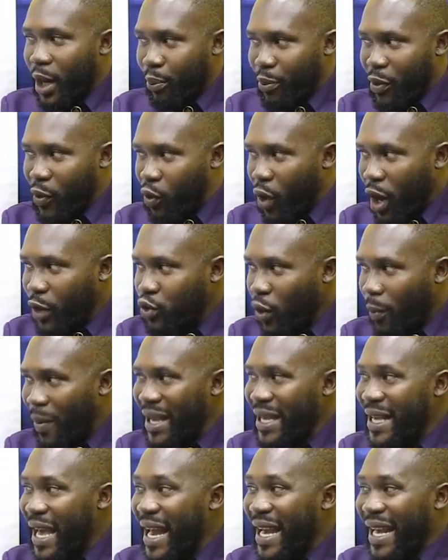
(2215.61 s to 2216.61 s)
because Obe
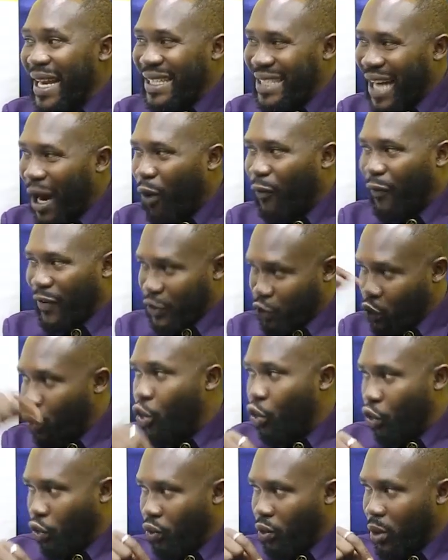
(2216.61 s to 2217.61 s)
ye leader of his
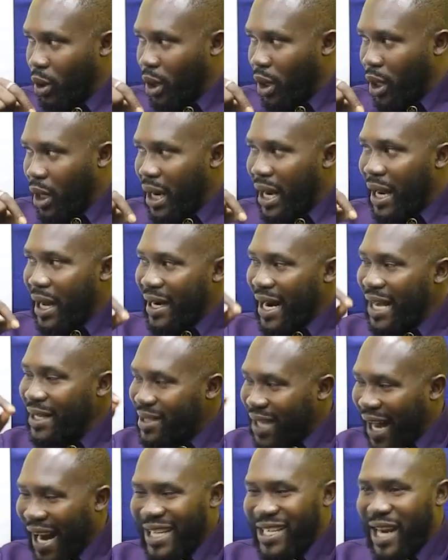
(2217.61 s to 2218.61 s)
own. Na
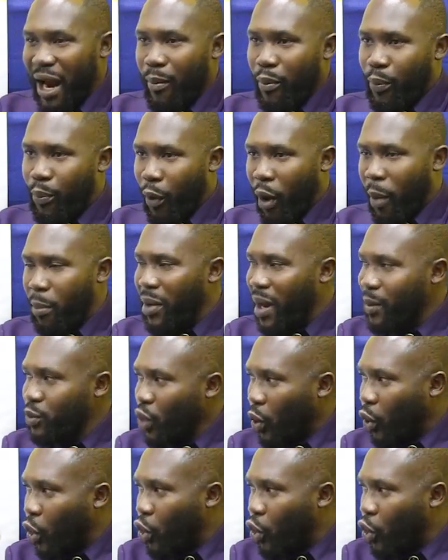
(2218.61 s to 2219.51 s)
certain problems or